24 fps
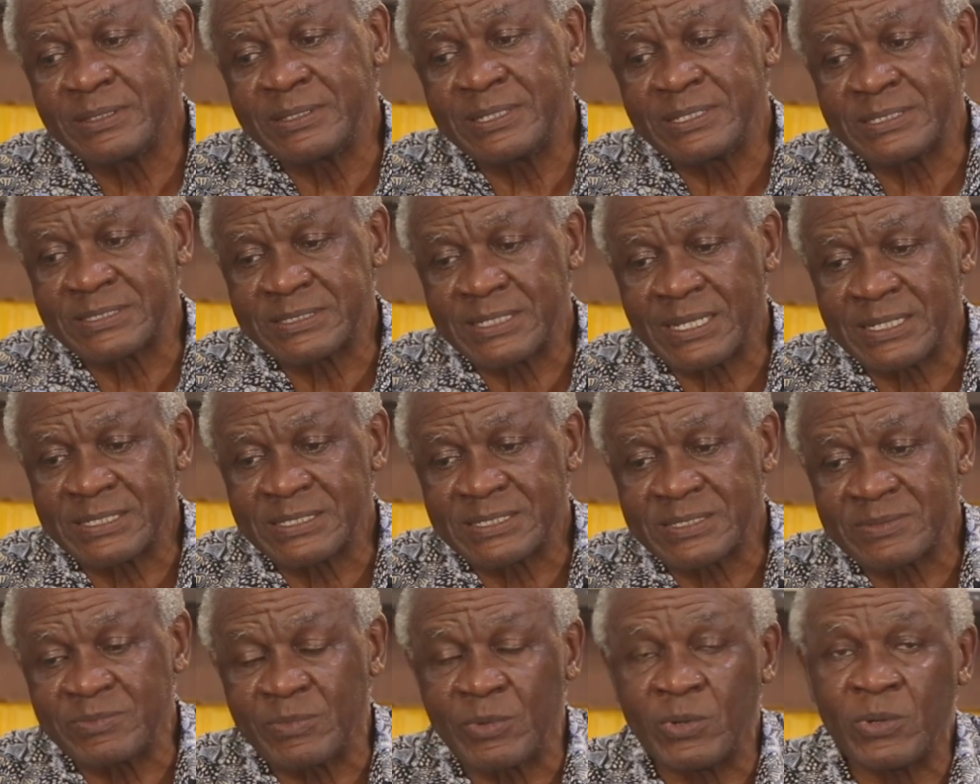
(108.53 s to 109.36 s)
they start
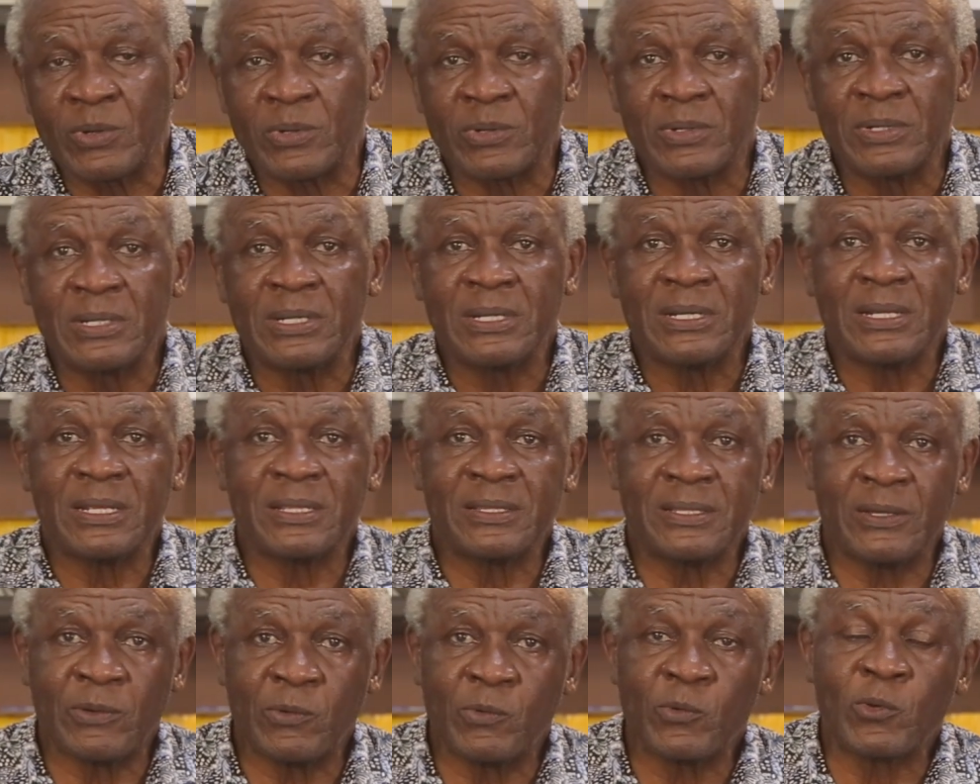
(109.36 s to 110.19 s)
small,
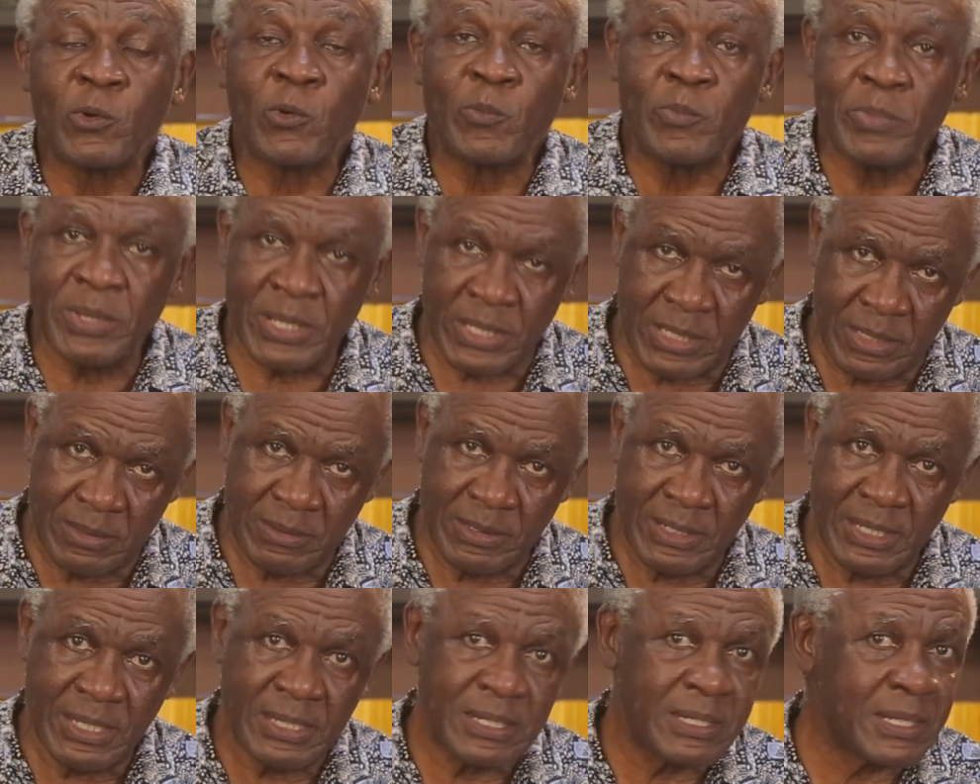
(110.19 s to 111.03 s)
and they grow big.
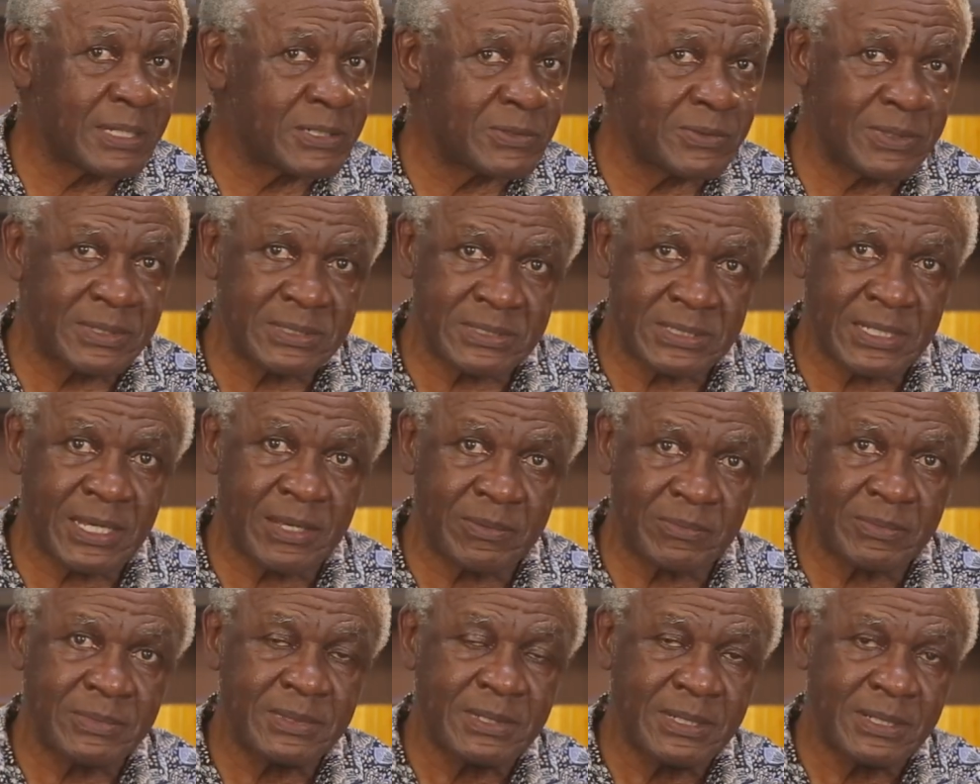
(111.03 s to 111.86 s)
And at one
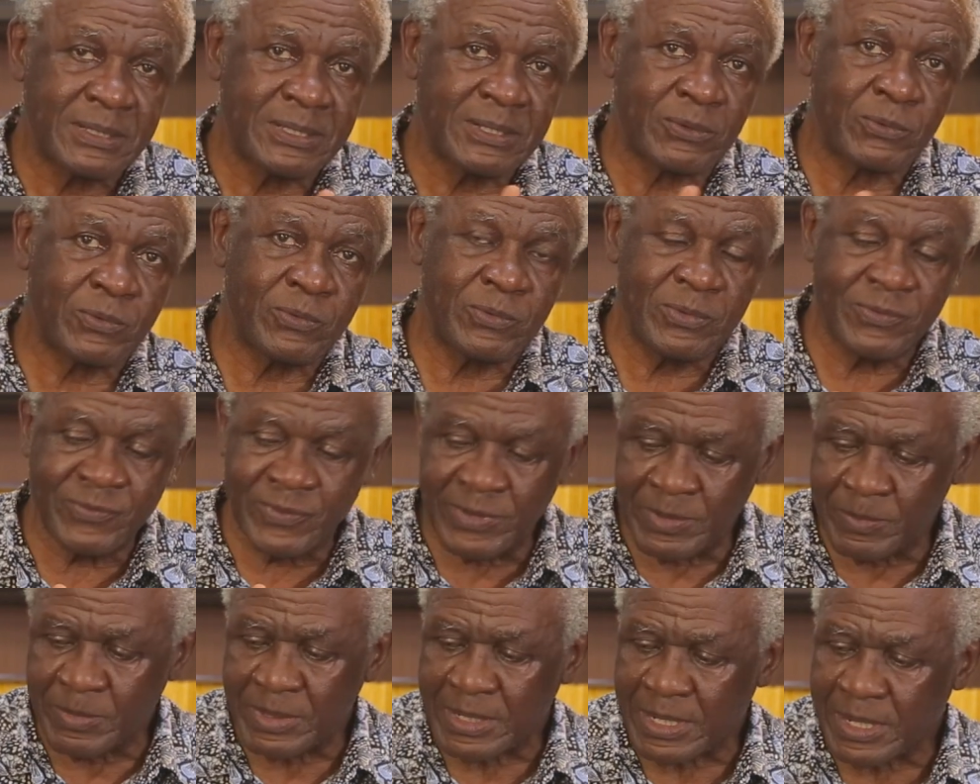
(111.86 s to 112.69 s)
time, they could
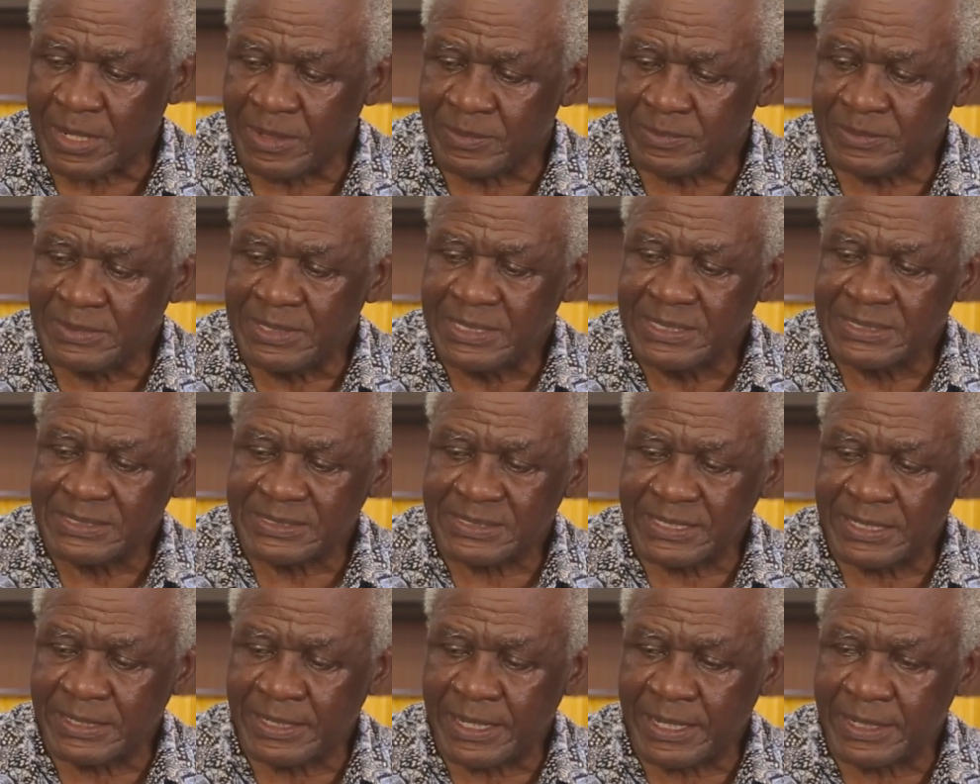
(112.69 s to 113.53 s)
even become
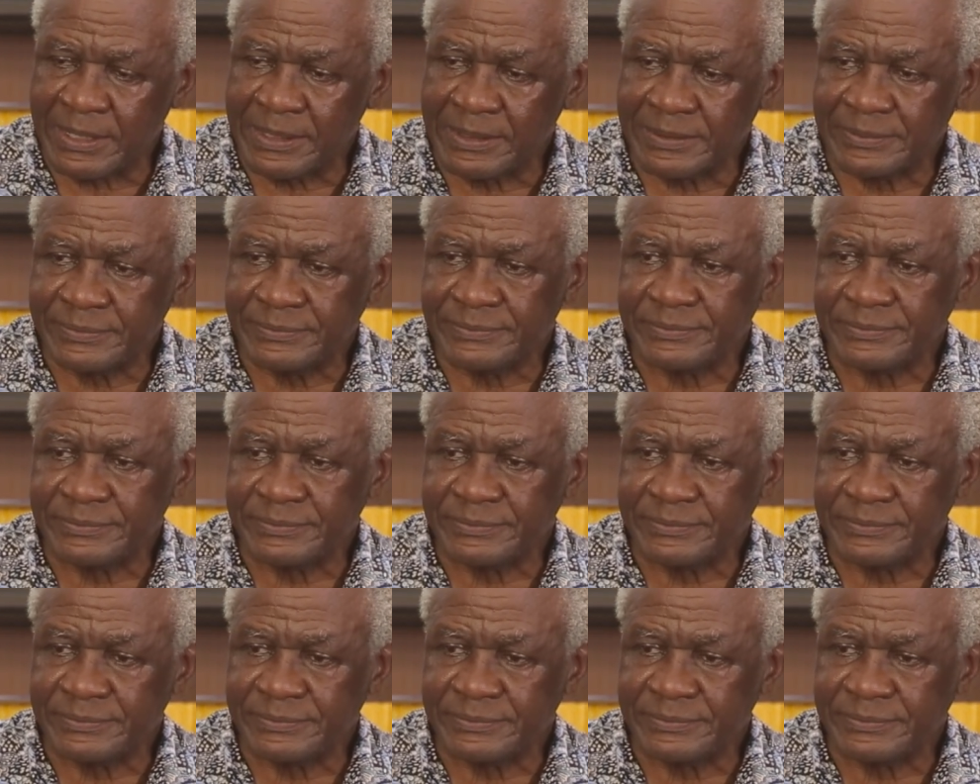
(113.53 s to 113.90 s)
senile.